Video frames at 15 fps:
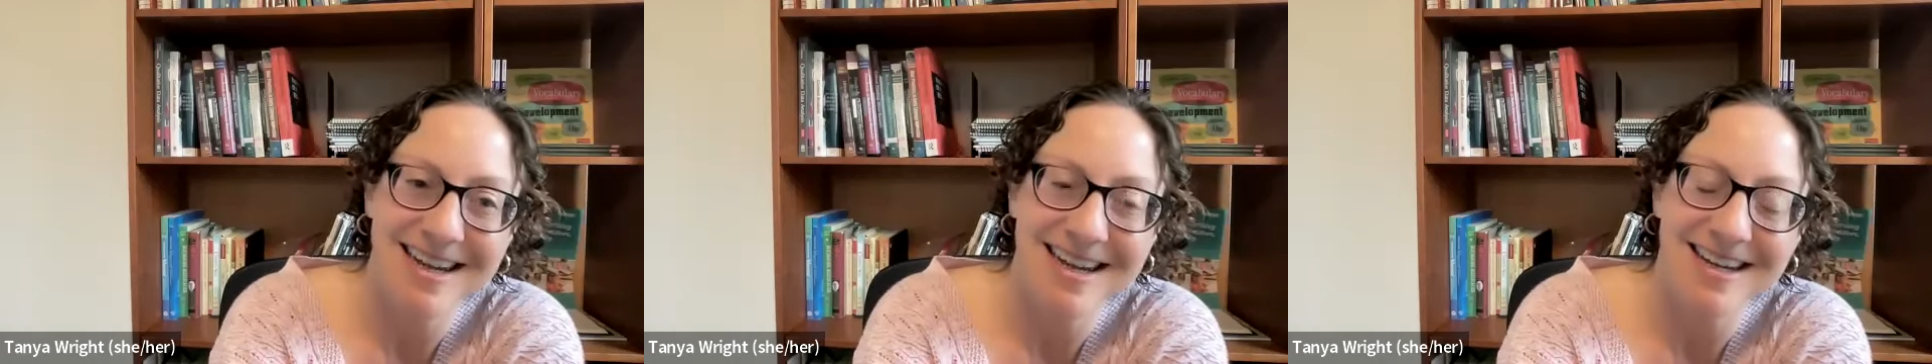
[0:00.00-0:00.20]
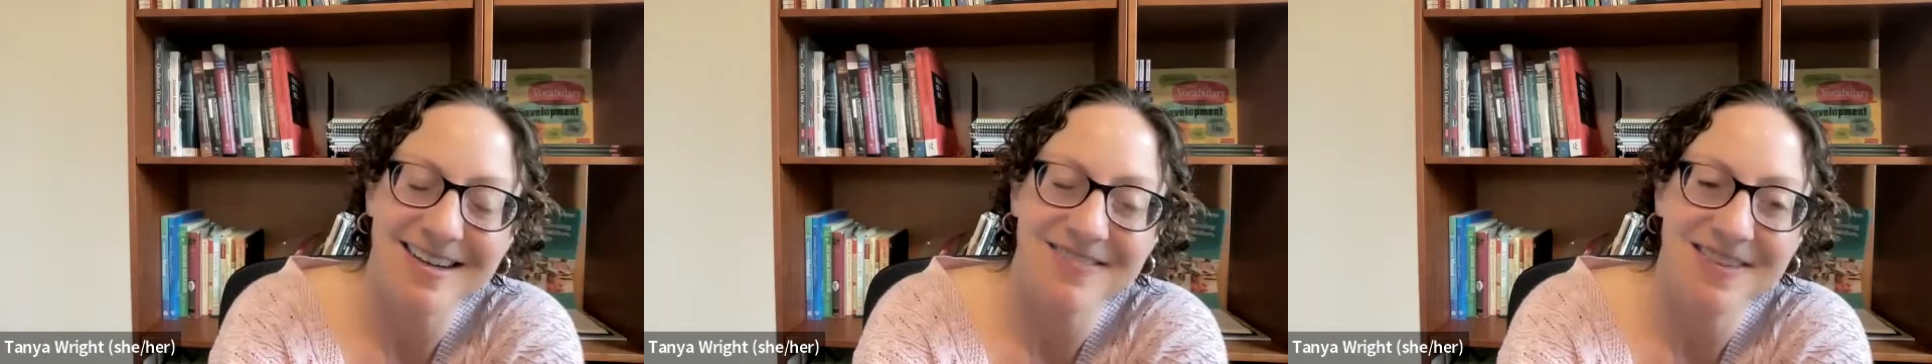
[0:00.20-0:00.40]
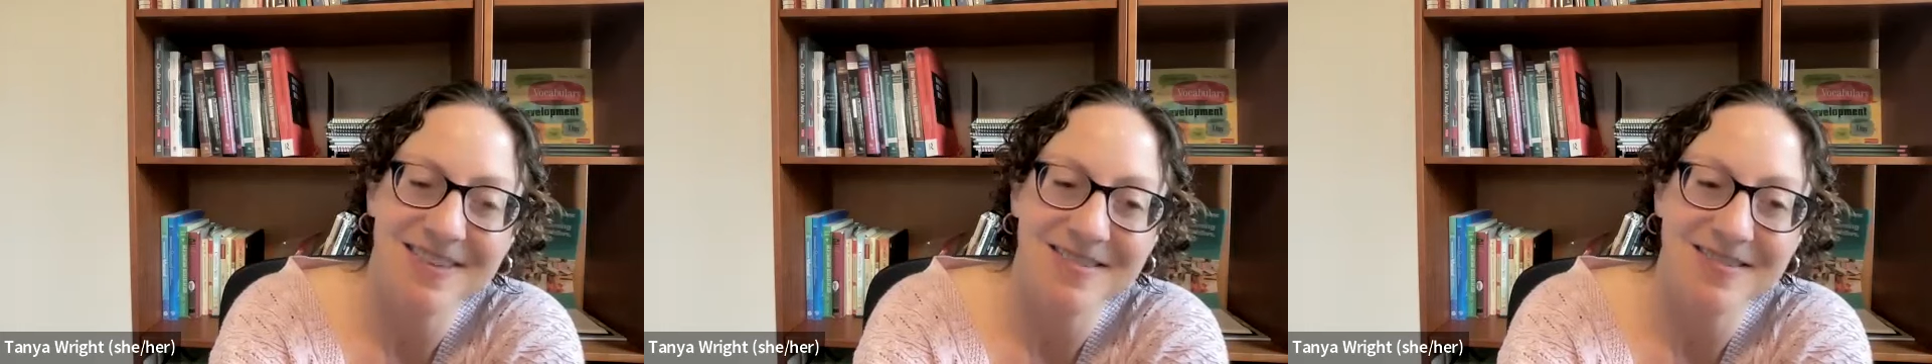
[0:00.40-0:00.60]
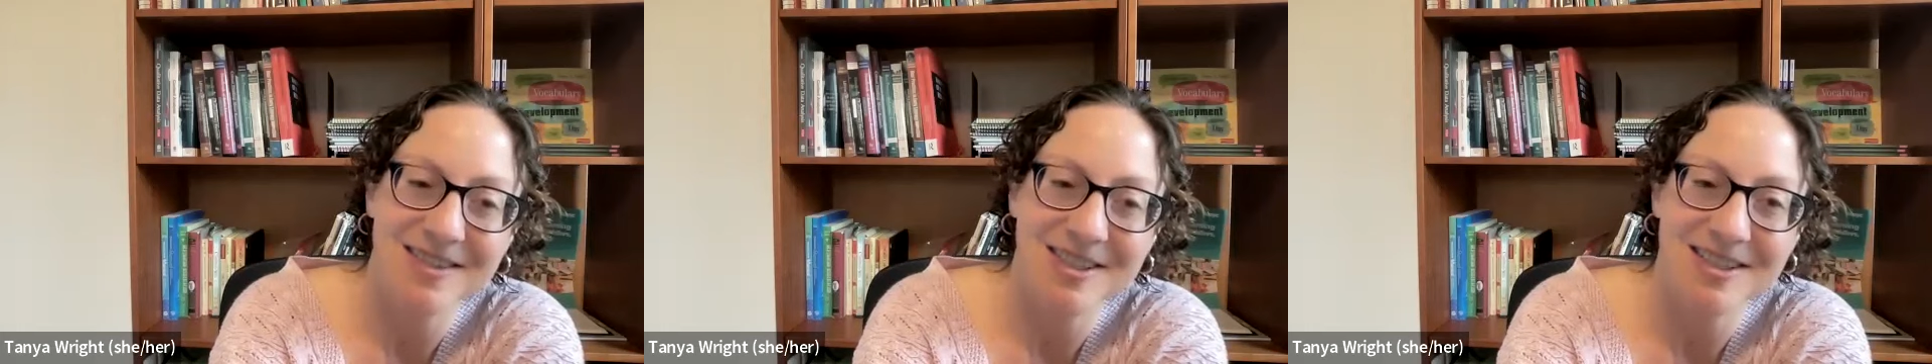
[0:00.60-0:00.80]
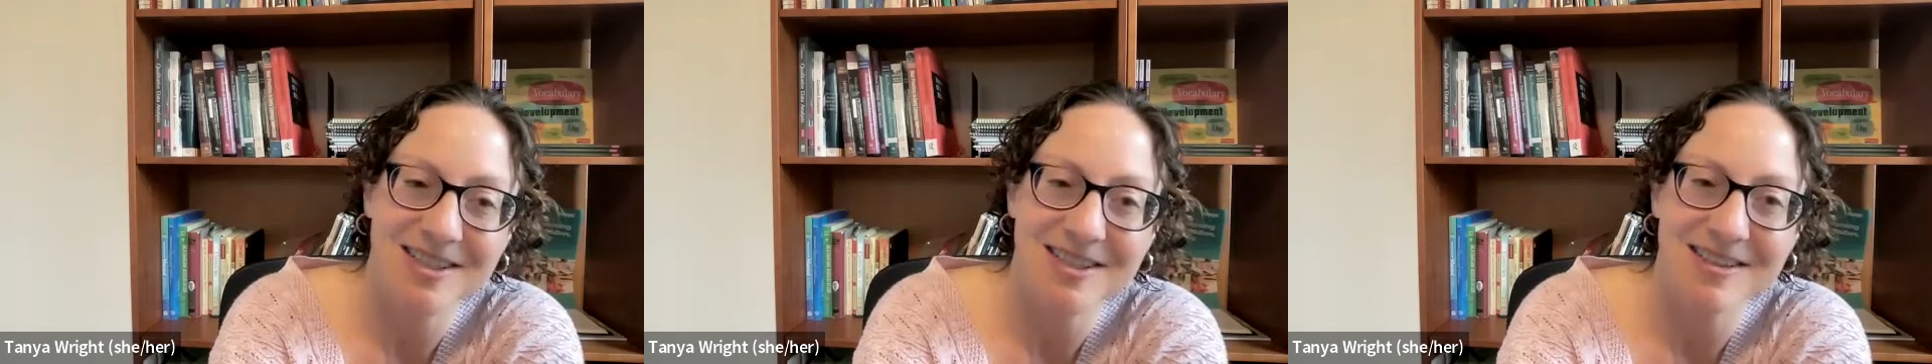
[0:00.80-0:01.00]
that I'm
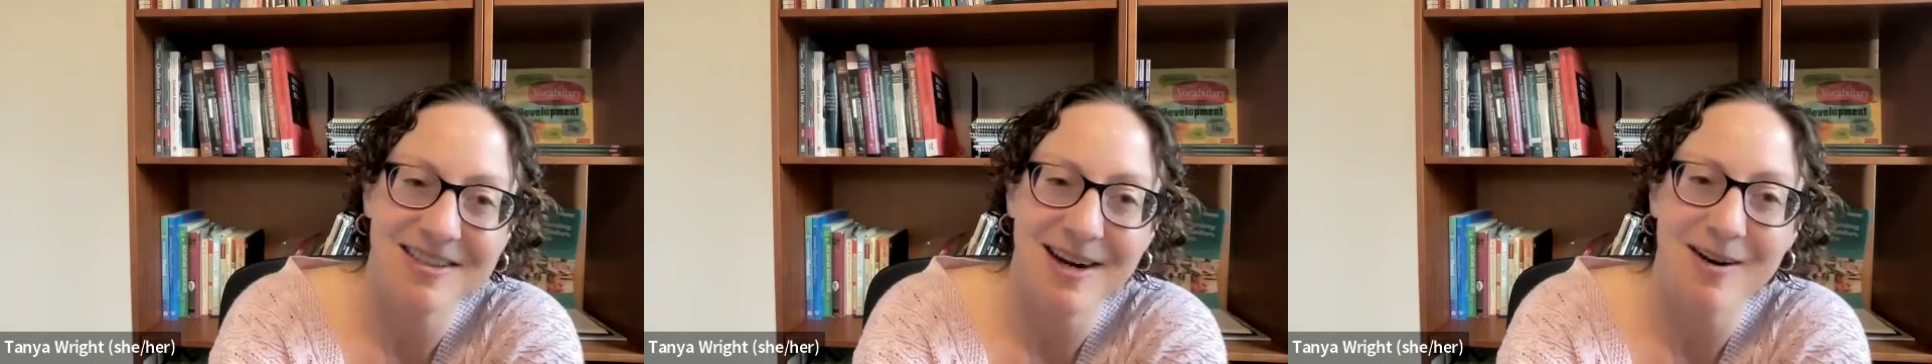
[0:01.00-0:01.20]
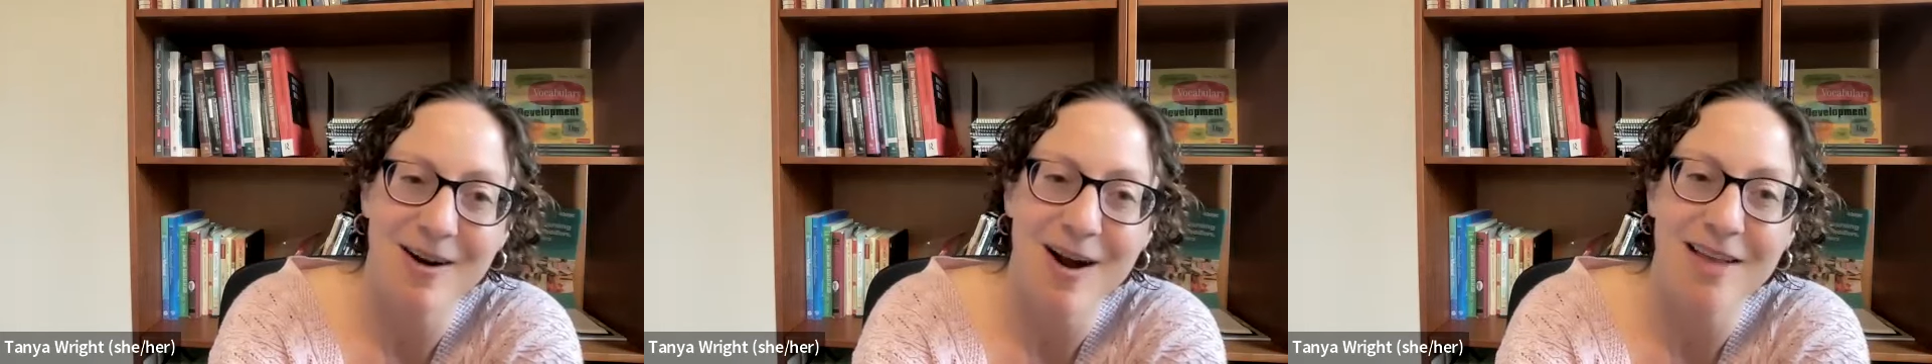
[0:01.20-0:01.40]
sure that are